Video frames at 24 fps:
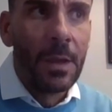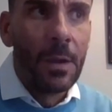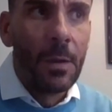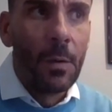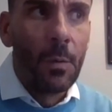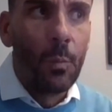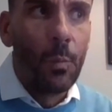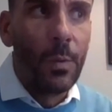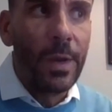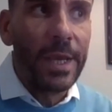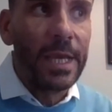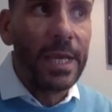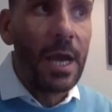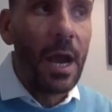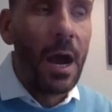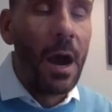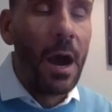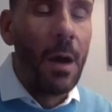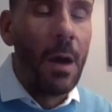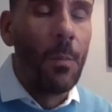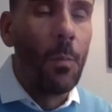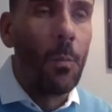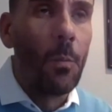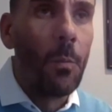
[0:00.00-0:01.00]
We
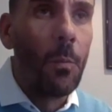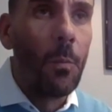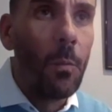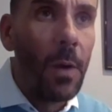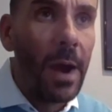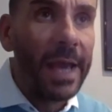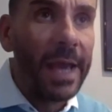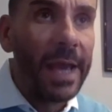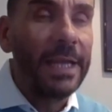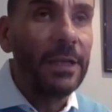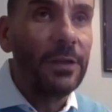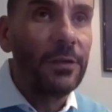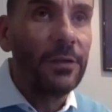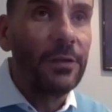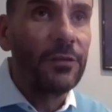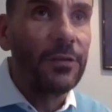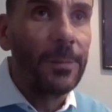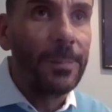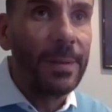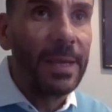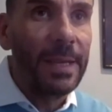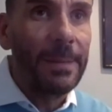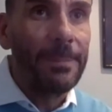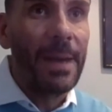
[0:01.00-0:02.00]
can't wait to
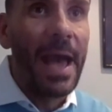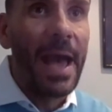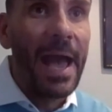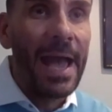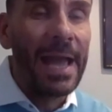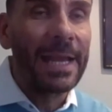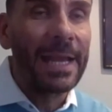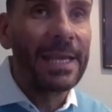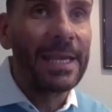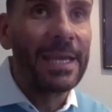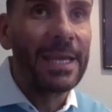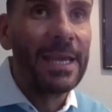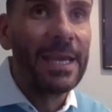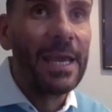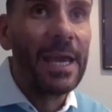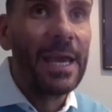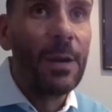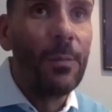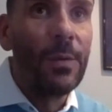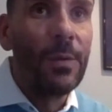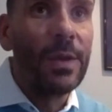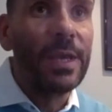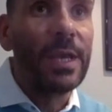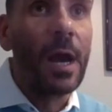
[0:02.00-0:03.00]
be back.
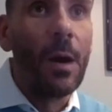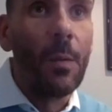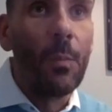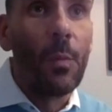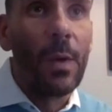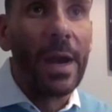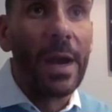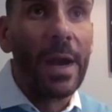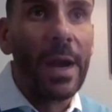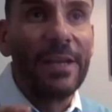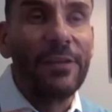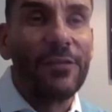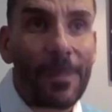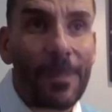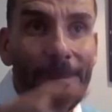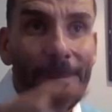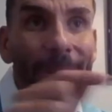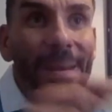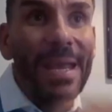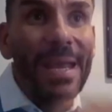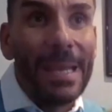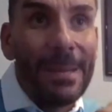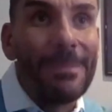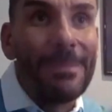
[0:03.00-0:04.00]
We can't wait to
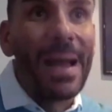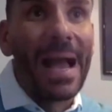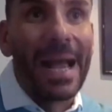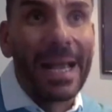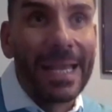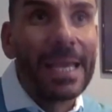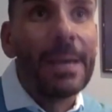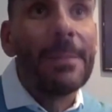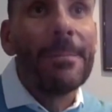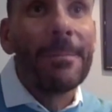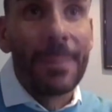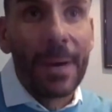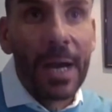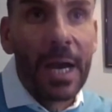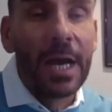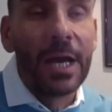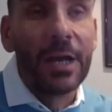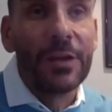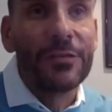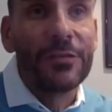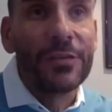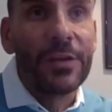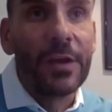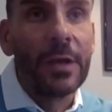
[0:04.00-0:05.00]
be back in
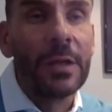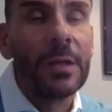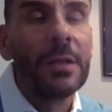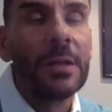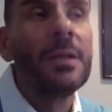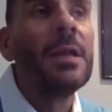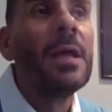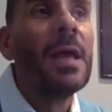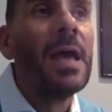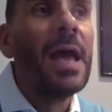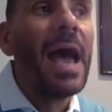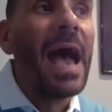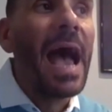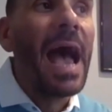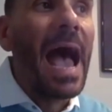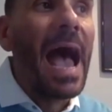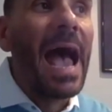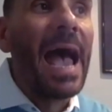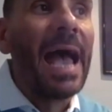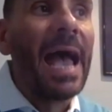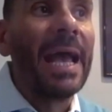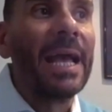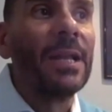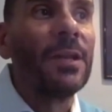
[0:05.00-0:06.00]
person
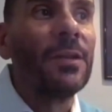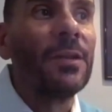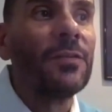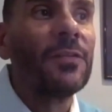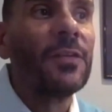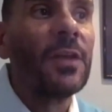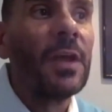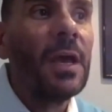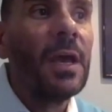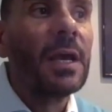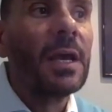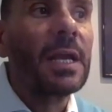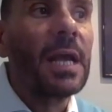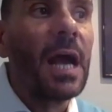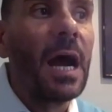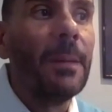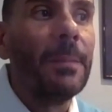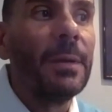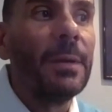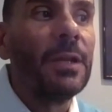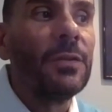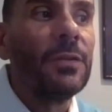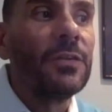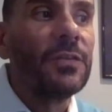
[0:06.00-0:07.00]
and come
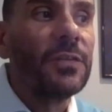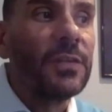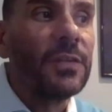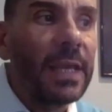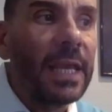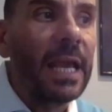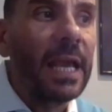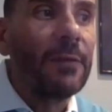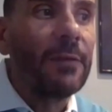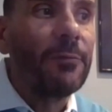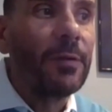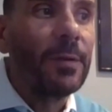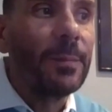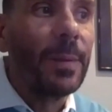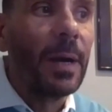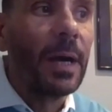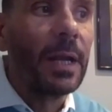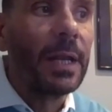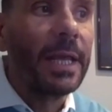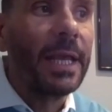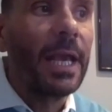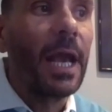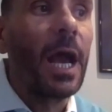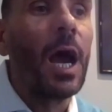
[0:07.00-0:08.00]
and see
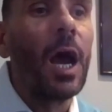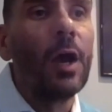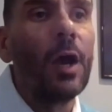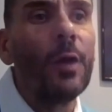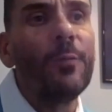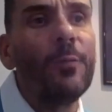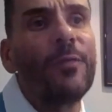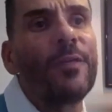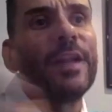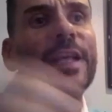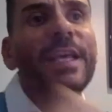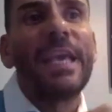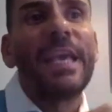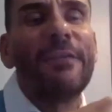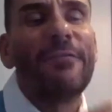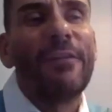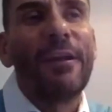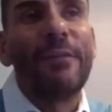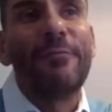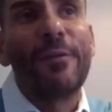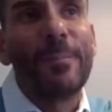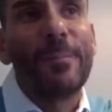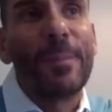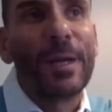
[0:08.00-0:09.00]
everybody, hopefully give
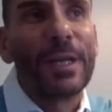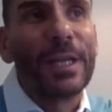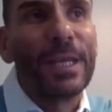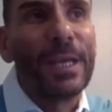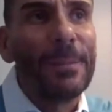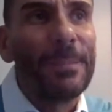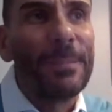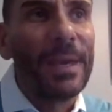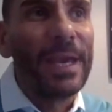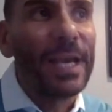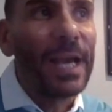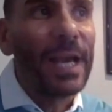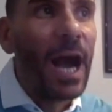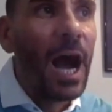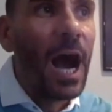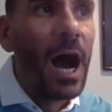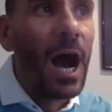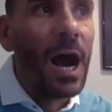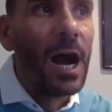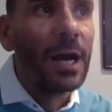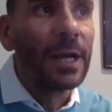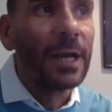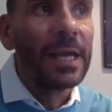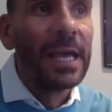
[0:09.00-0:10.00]
everybody a big
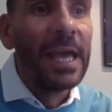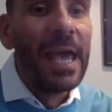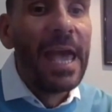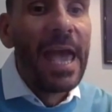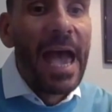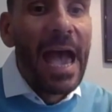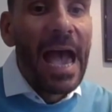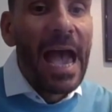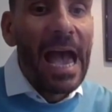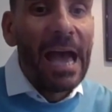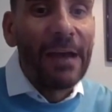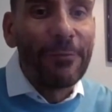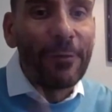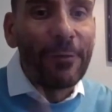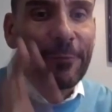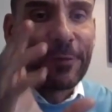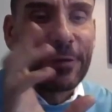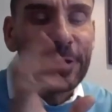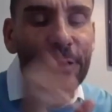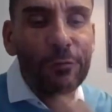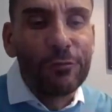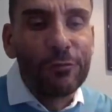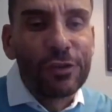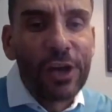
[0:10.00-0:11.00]
hug, have a
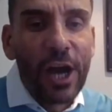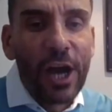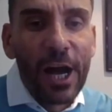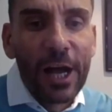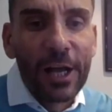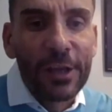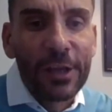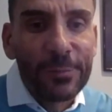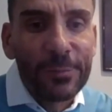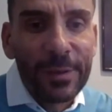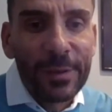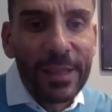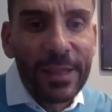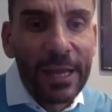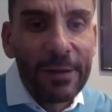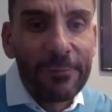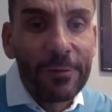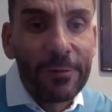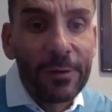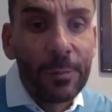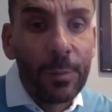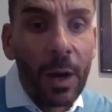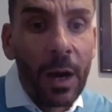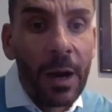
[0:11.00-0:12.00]
few jars with
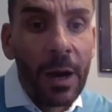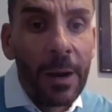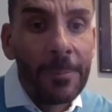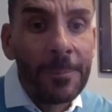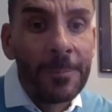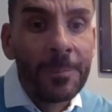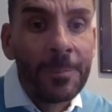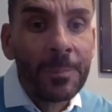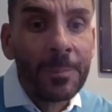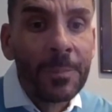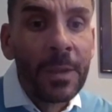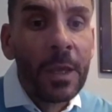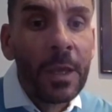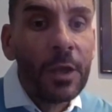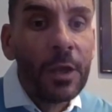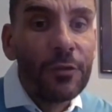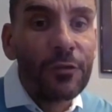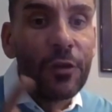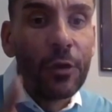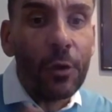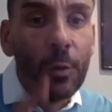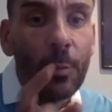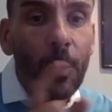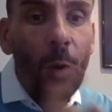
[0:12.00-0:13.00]
everyone,
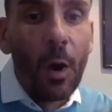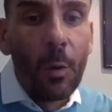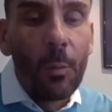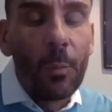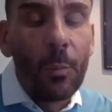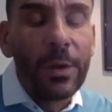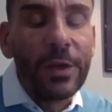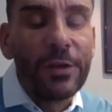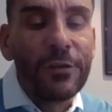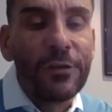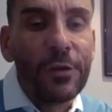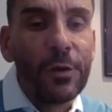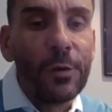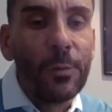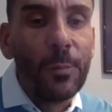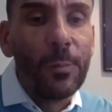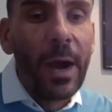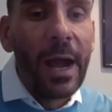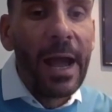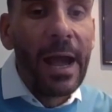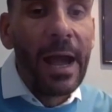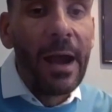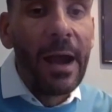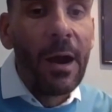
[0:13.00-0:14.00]
do what we do
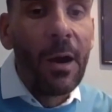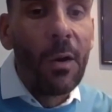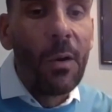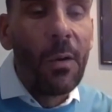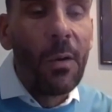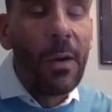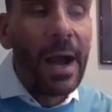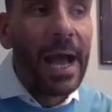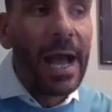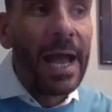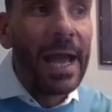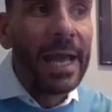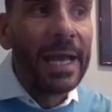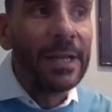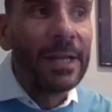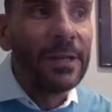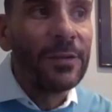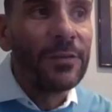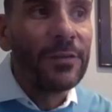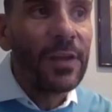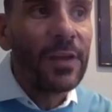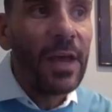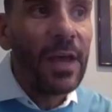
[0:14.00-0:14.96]
well. And,